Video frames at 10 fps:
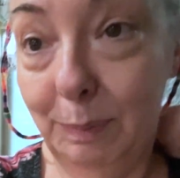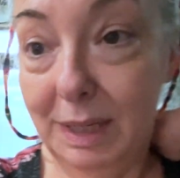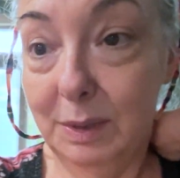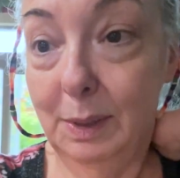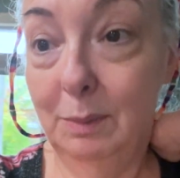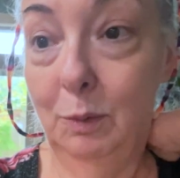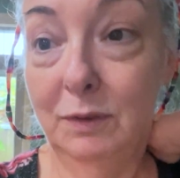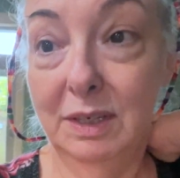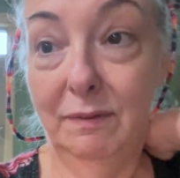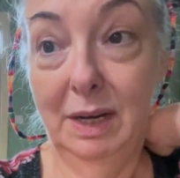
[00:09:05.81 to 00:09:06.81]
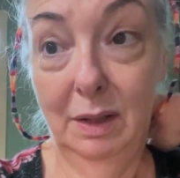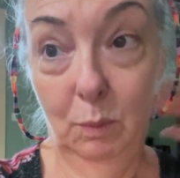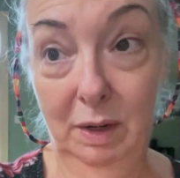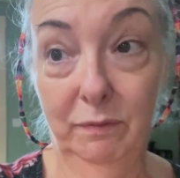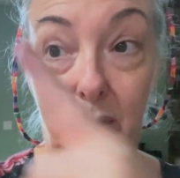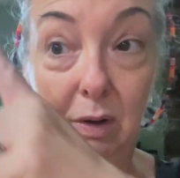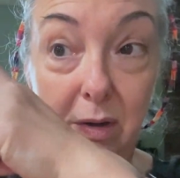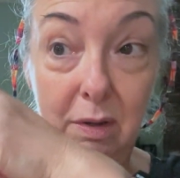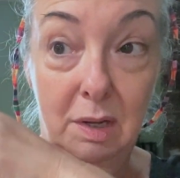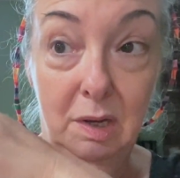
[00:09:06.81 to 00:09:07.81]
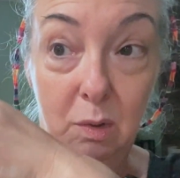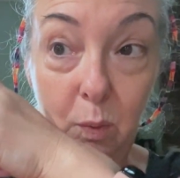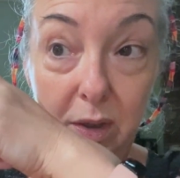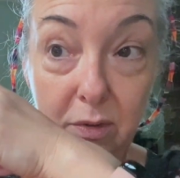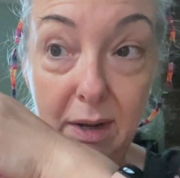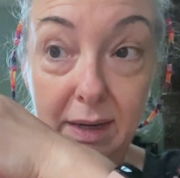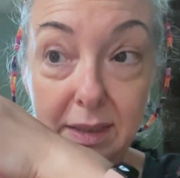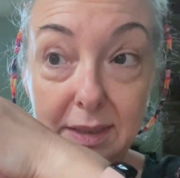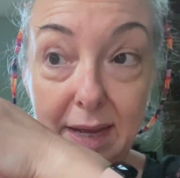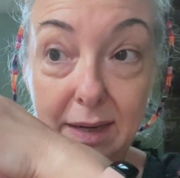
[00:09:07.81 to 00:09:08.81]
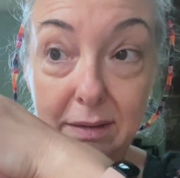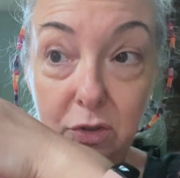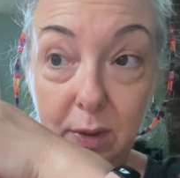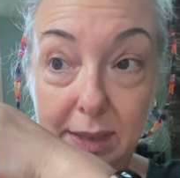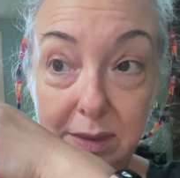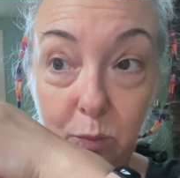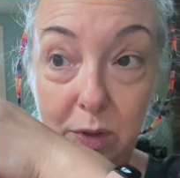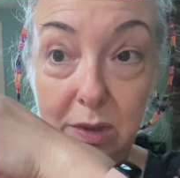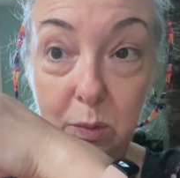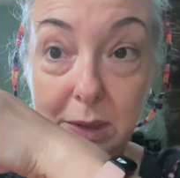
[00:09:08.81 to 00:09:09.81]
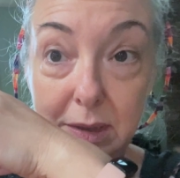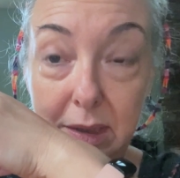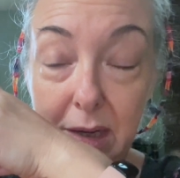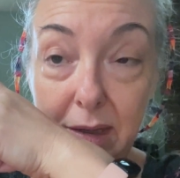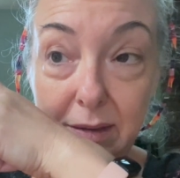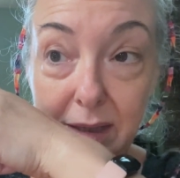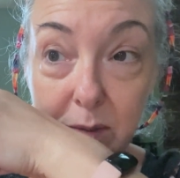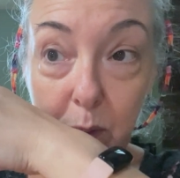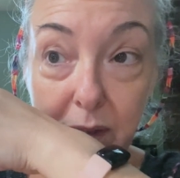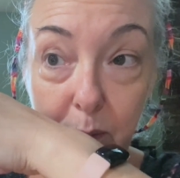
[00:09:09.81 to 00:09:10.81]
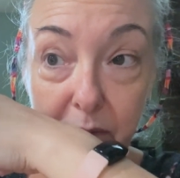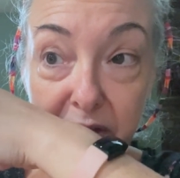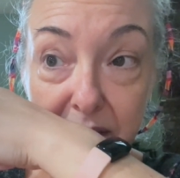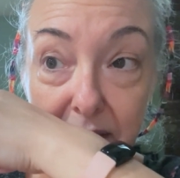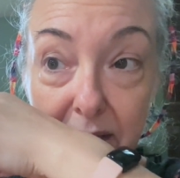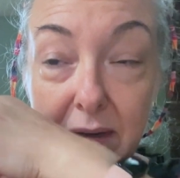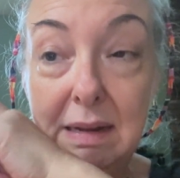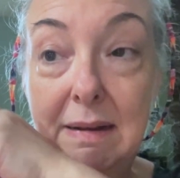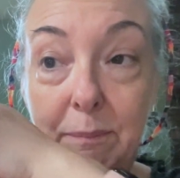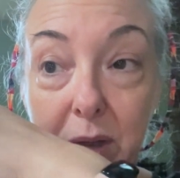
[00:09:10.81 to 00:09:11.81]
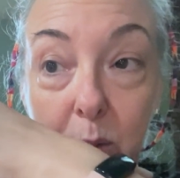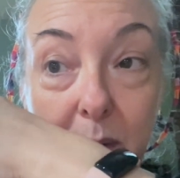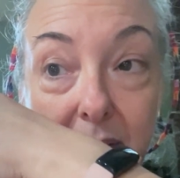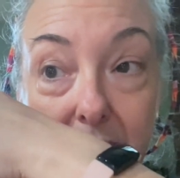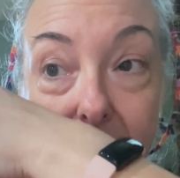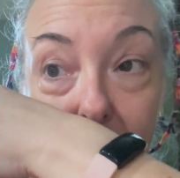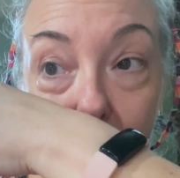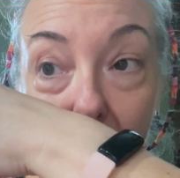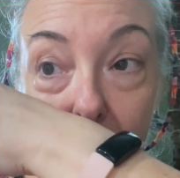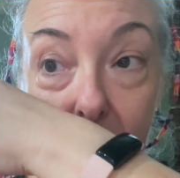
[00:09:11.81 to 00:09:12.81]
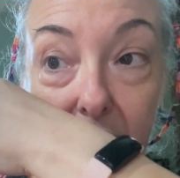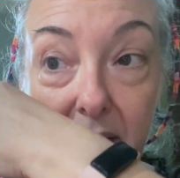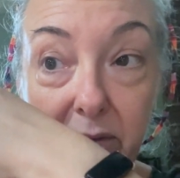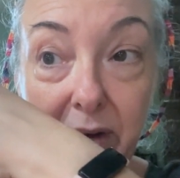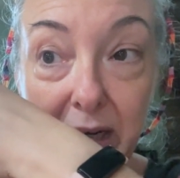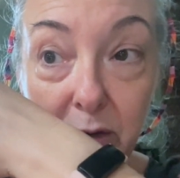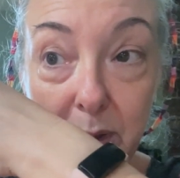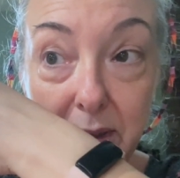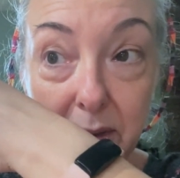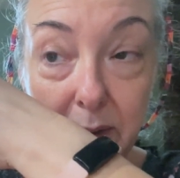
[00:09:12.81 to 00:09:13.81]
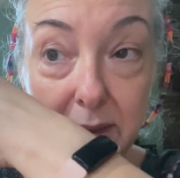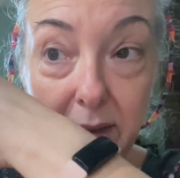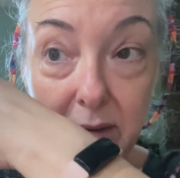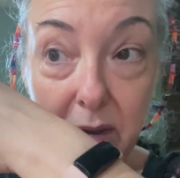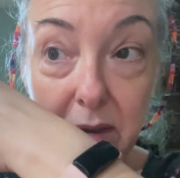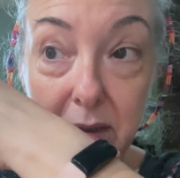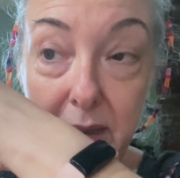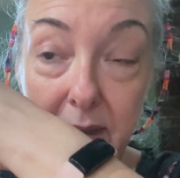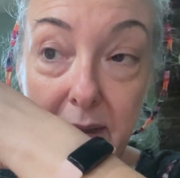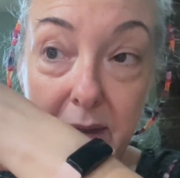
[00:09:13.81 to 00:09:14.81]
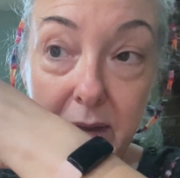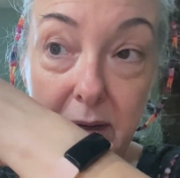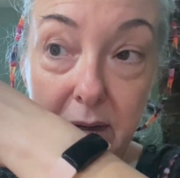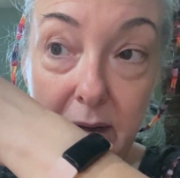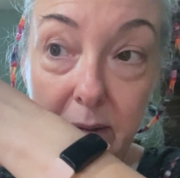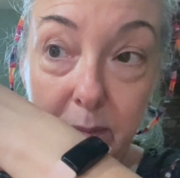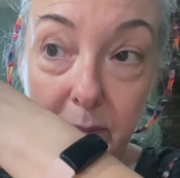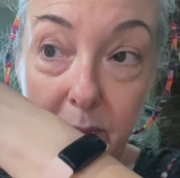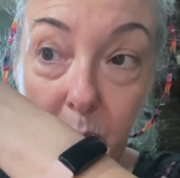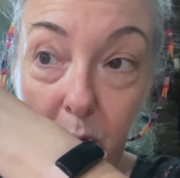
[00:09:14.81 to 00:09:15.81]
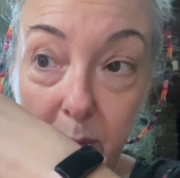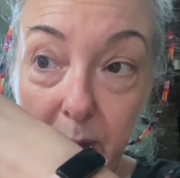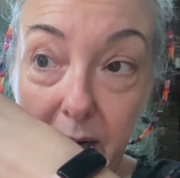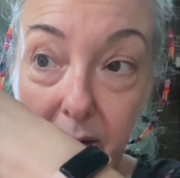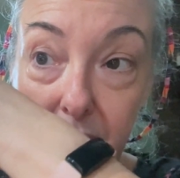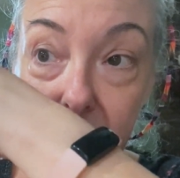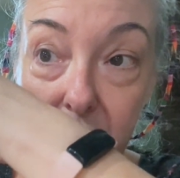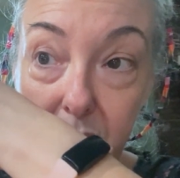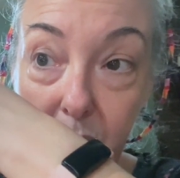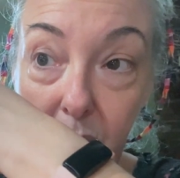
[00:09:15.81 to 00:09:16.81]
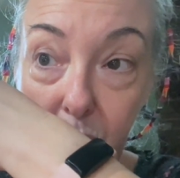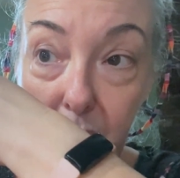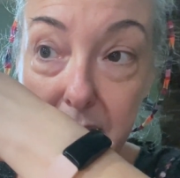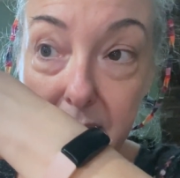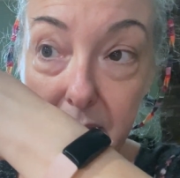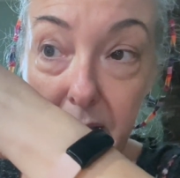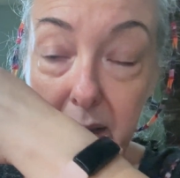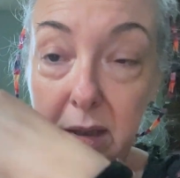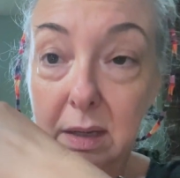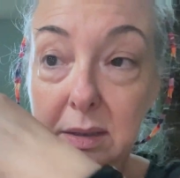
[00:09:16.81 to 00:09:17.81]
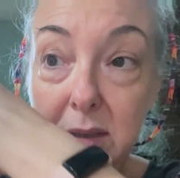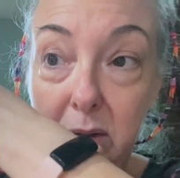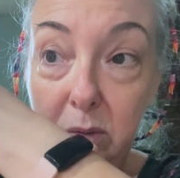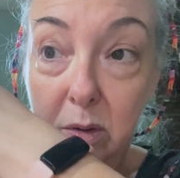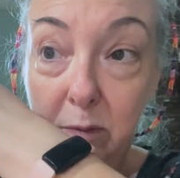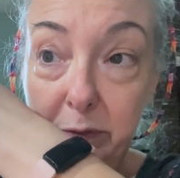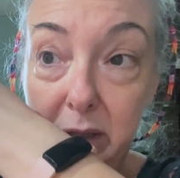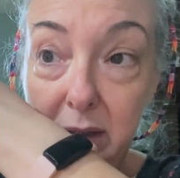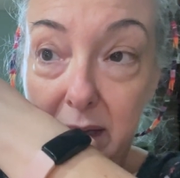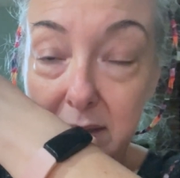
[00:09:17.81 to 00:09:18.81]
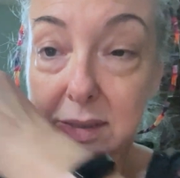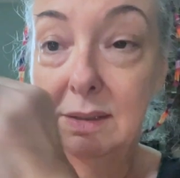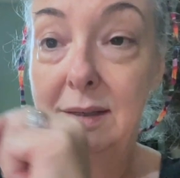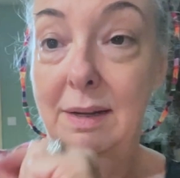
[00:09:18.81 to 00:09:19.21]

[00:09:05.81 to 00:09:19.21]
because we had to move stuff out of the way for the window guy because that transom window was leaking. That's what they were fixing. It wasn't sealed properly at the factory, so they sent a um, workman out to reseal it. And so hopefully that's